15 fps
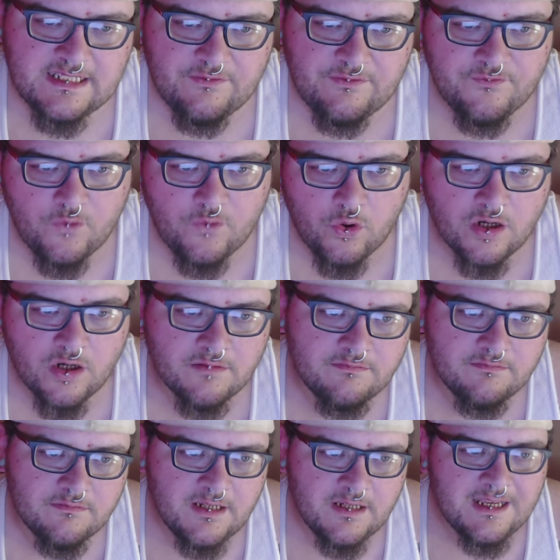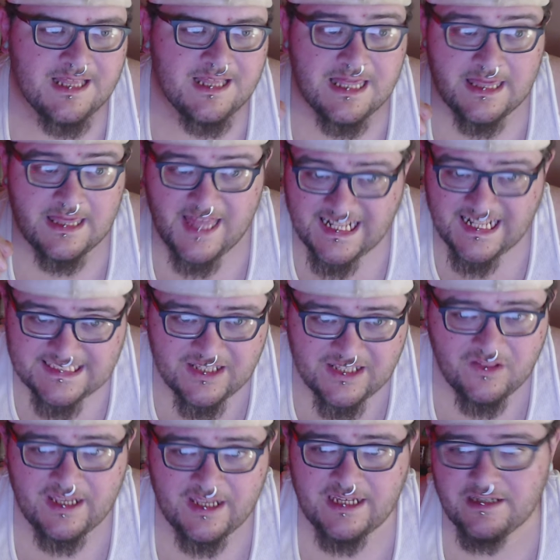That's the link. You can
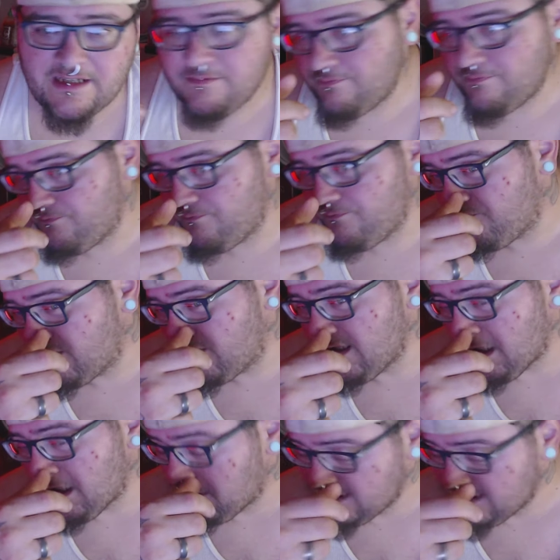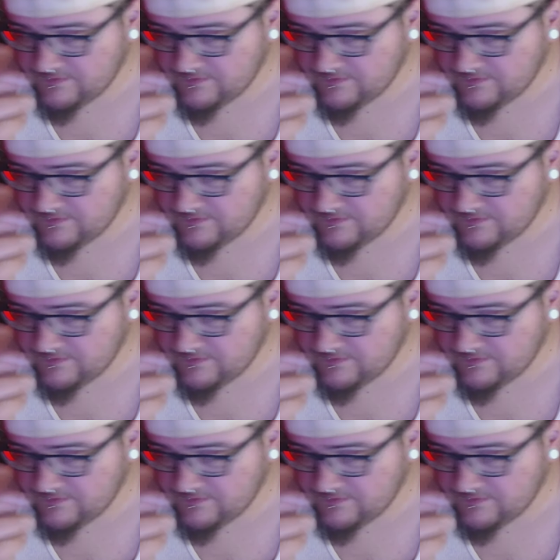read this fucking article yourself.